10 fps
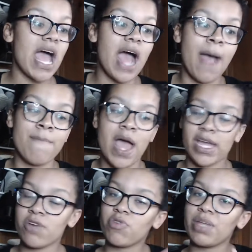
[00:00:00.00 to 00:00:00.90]
I'm not
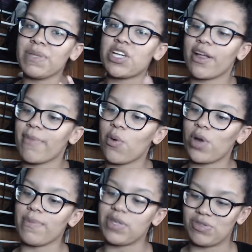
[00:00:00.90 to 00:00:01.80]
going to really be talking about what
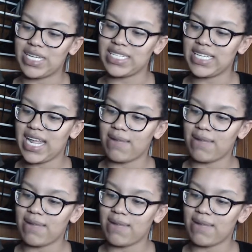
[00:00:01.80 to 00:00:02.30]
I'm using today.